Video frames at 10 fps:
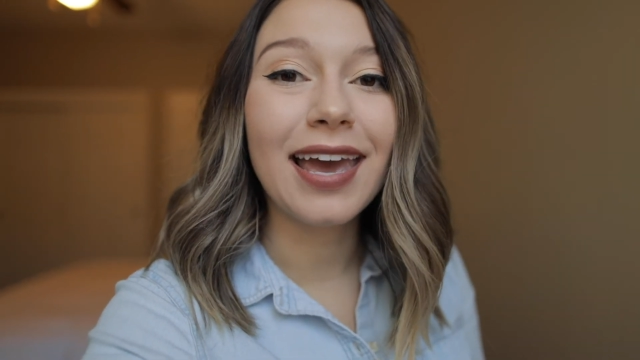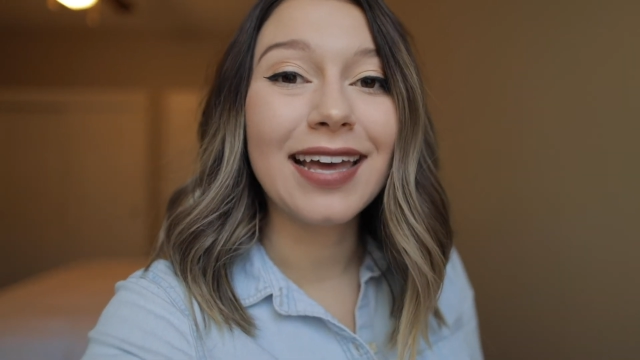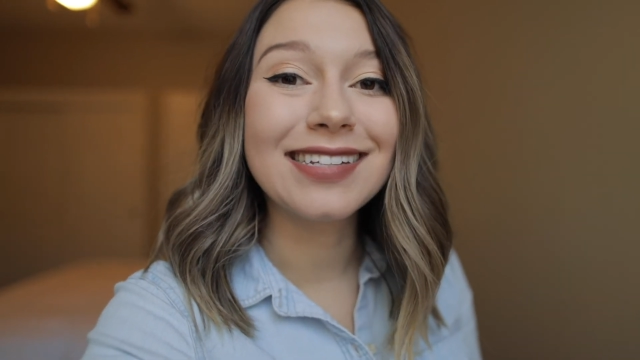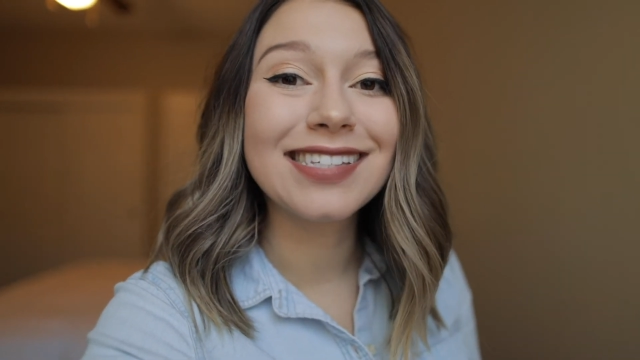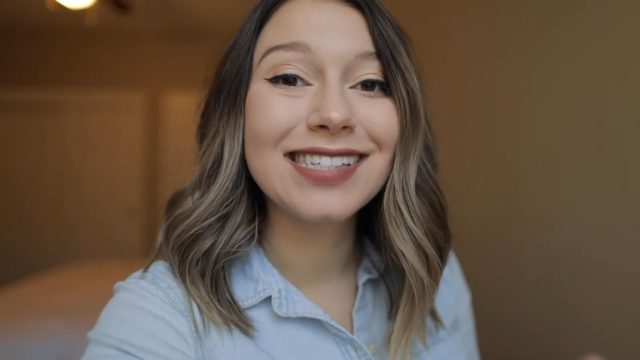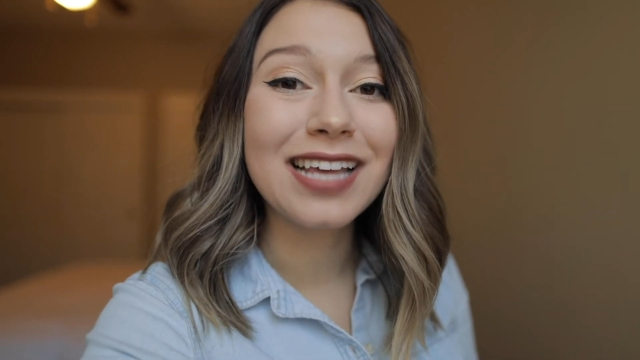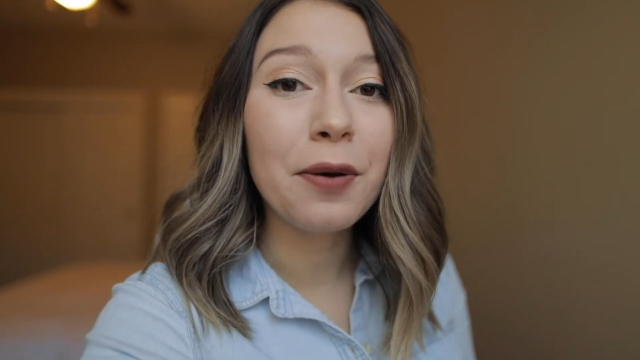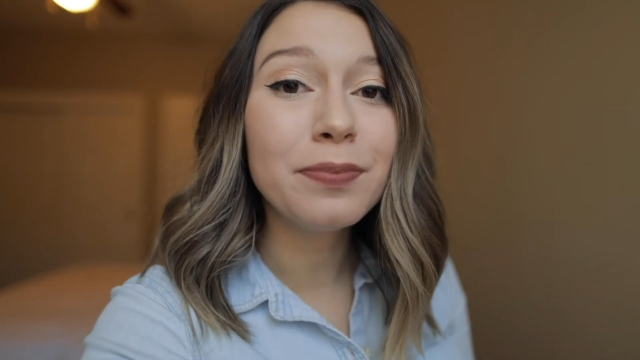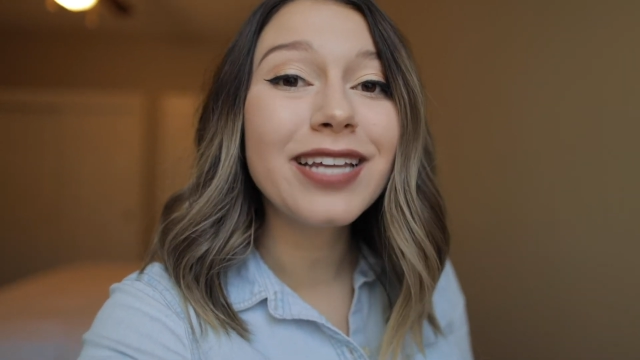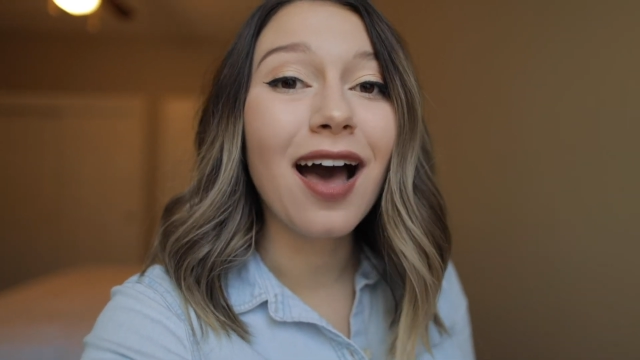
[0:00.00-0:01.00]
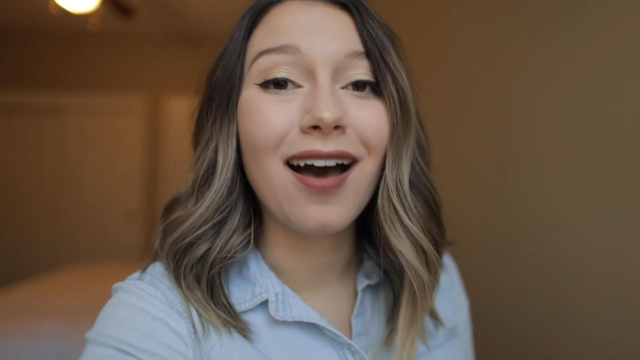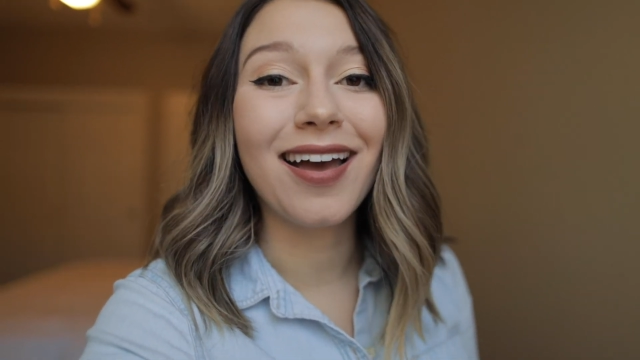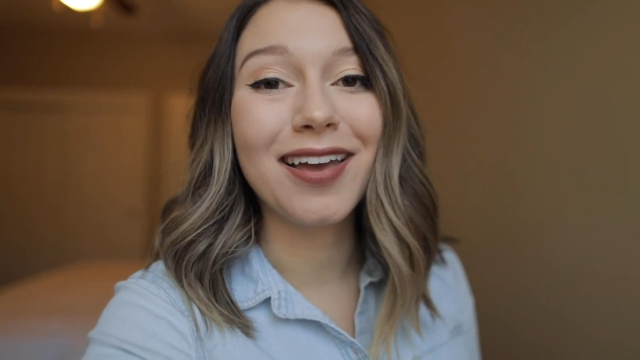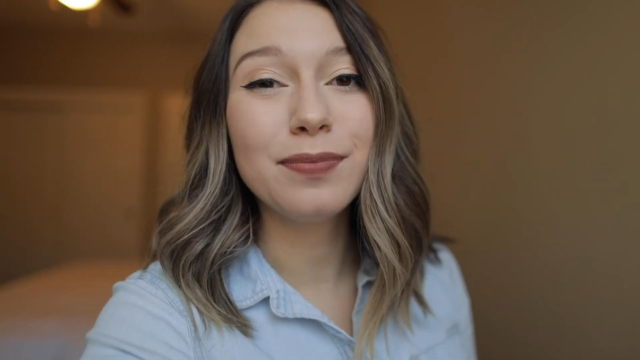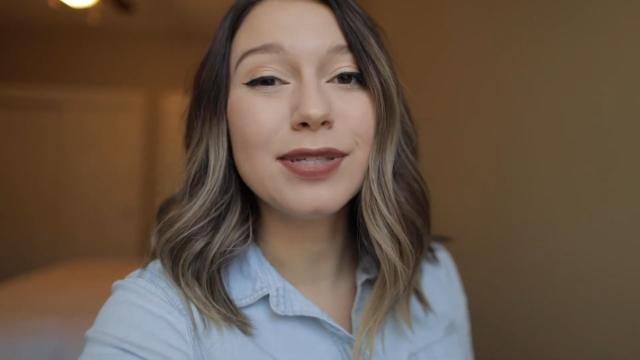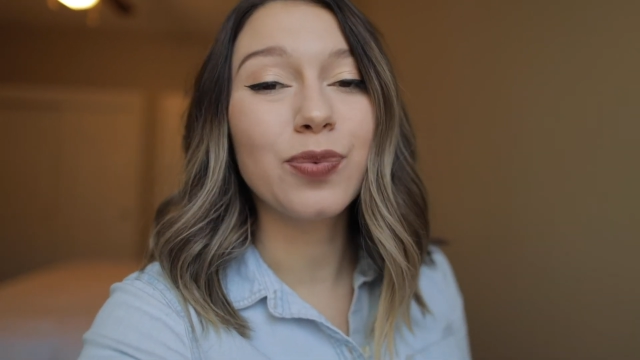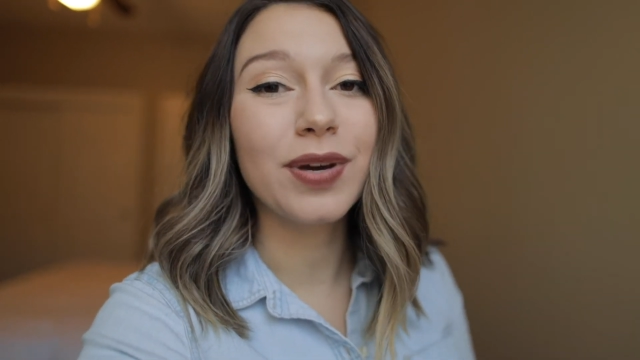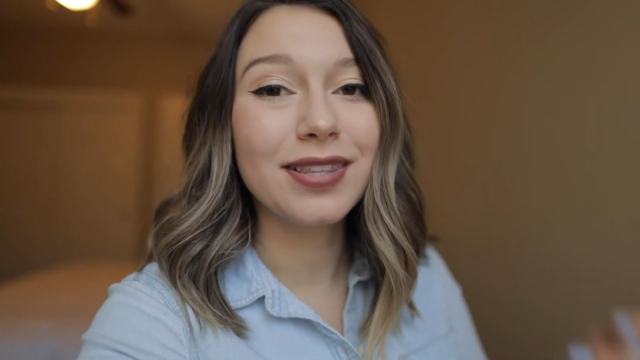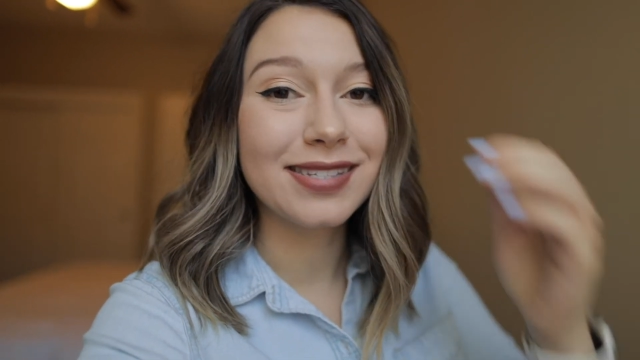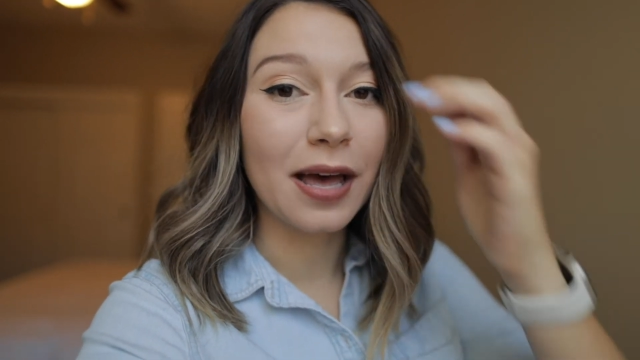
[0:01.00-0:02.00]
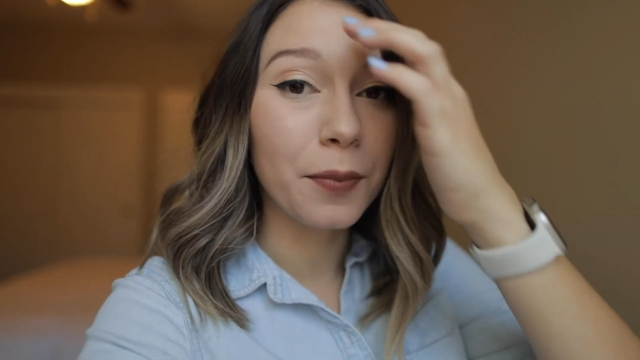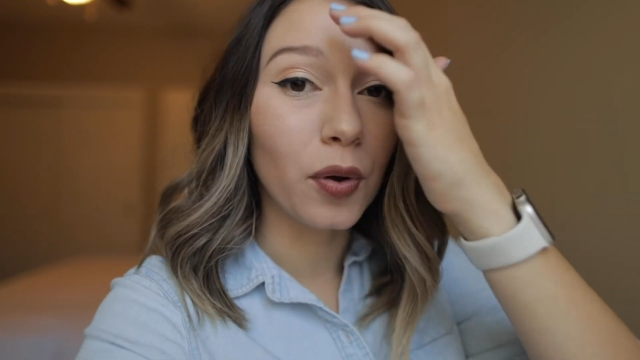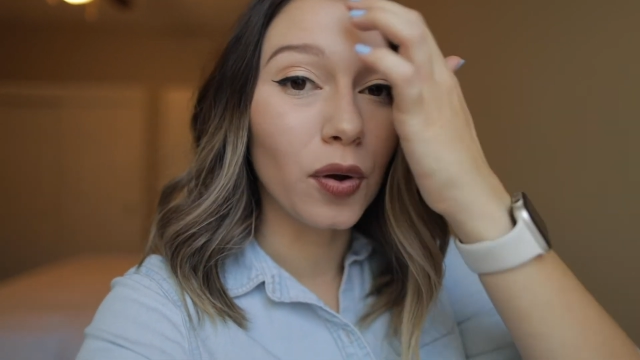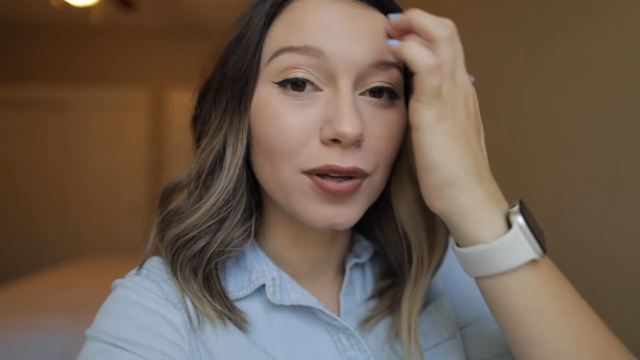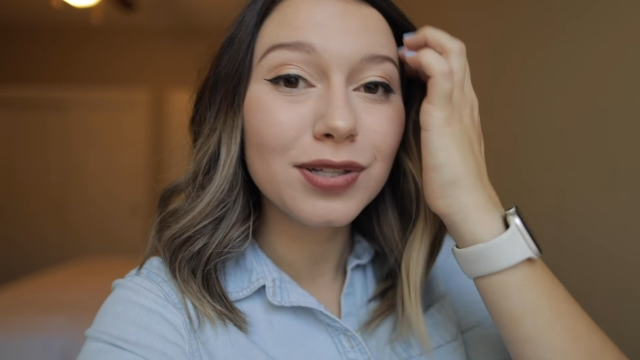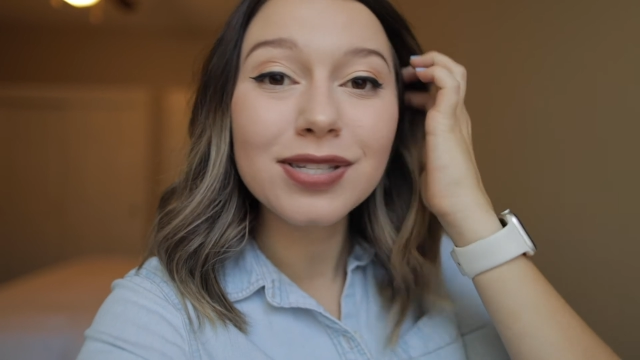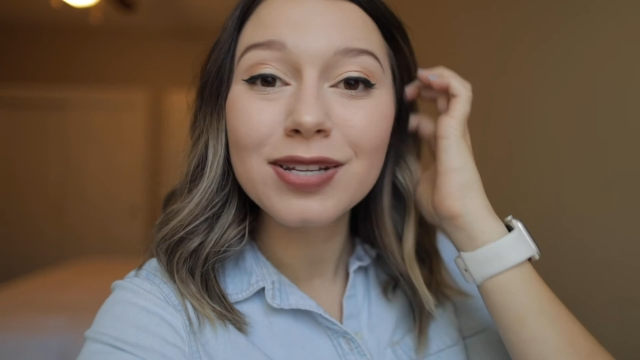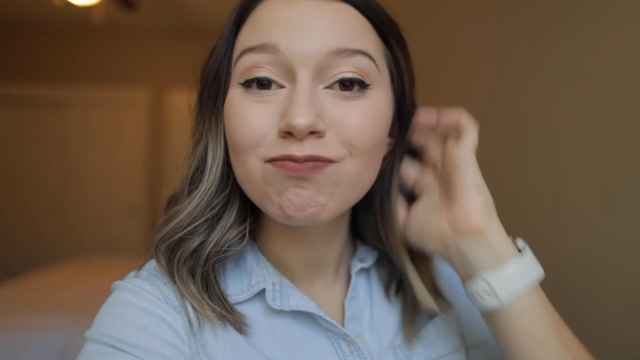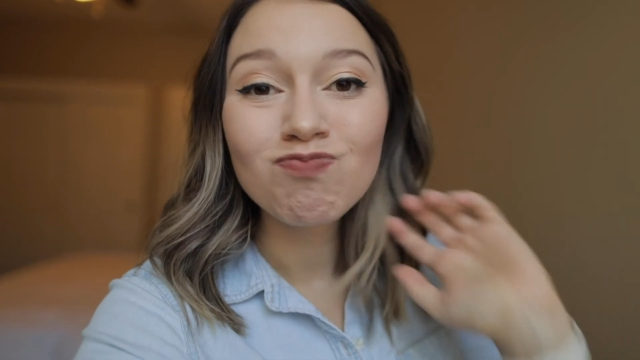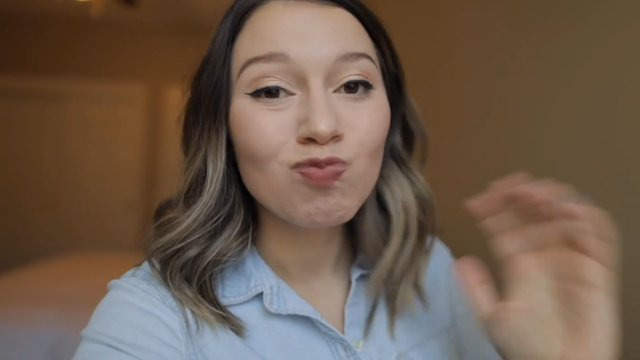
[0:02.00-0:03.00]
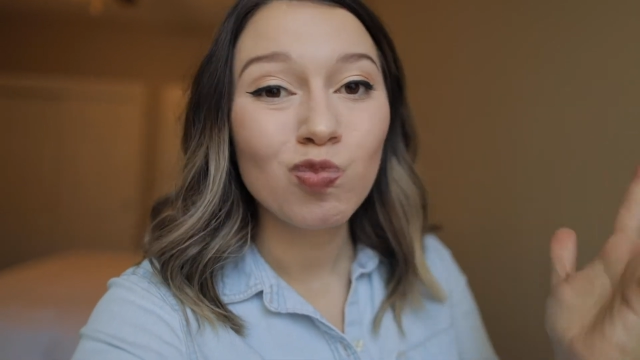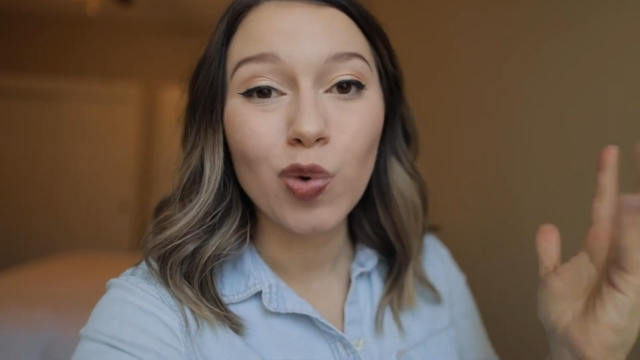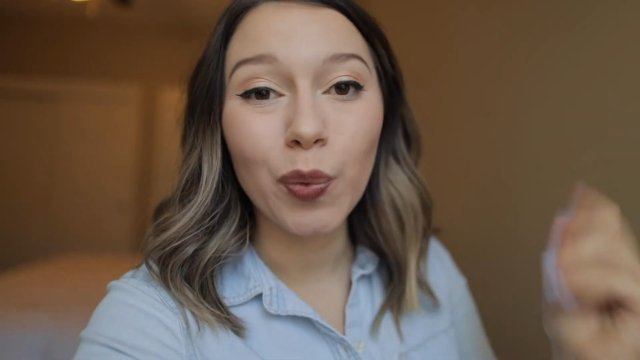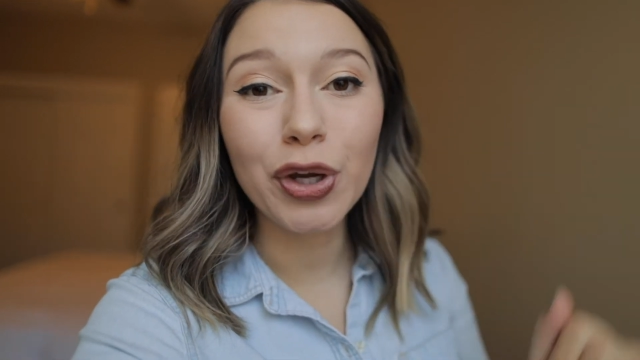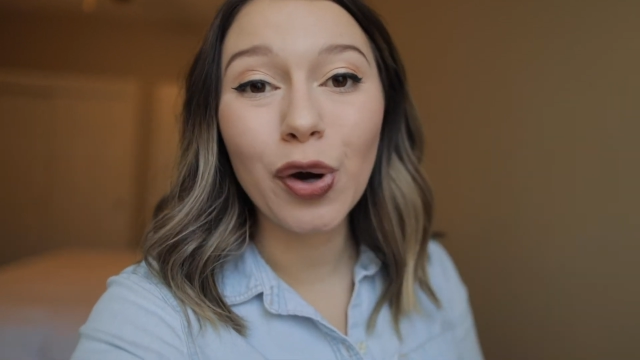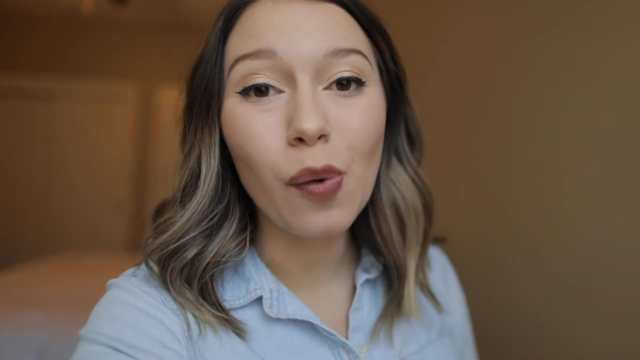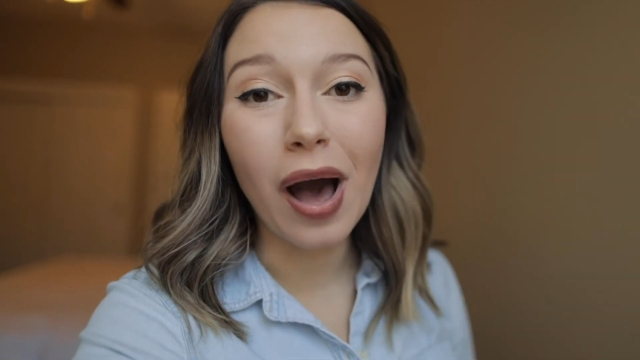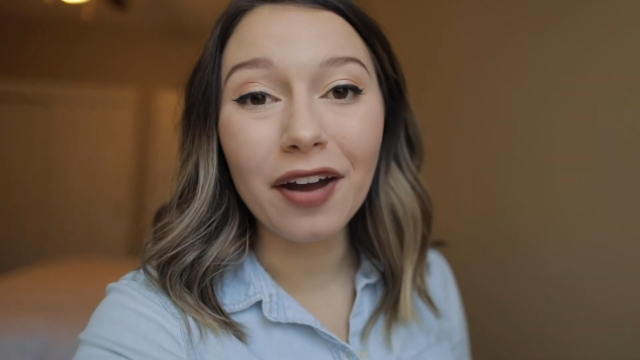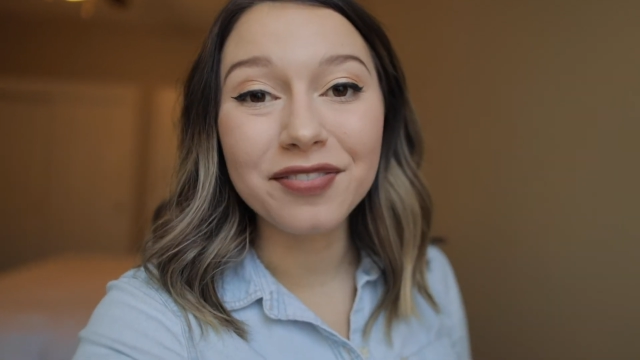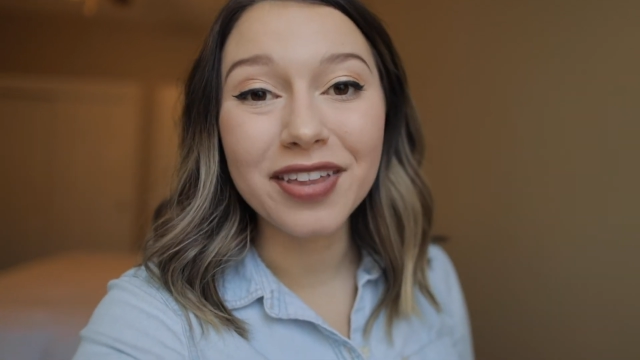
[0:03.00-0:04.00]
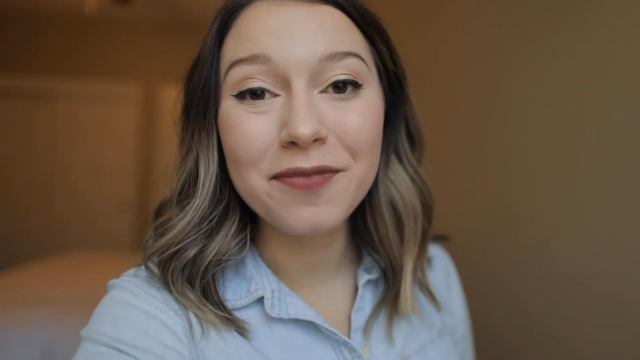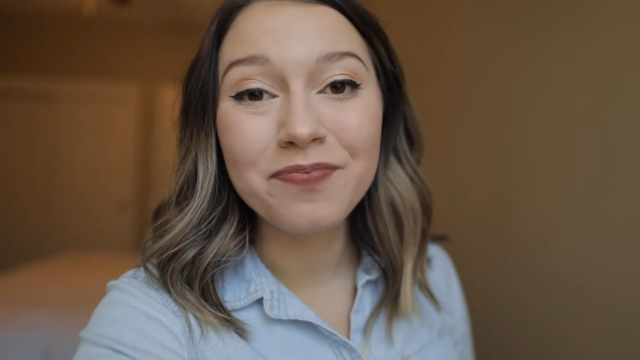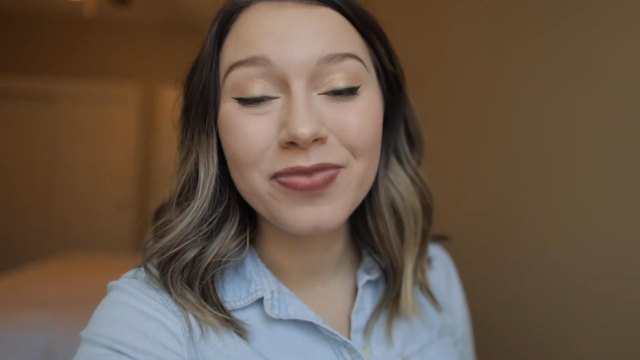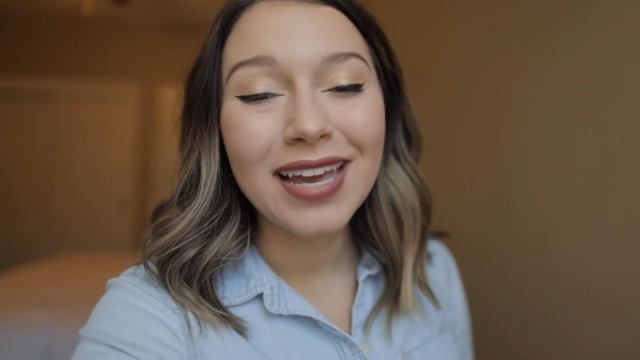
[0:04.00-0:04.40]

and sometimes with some goals, we grow out of them.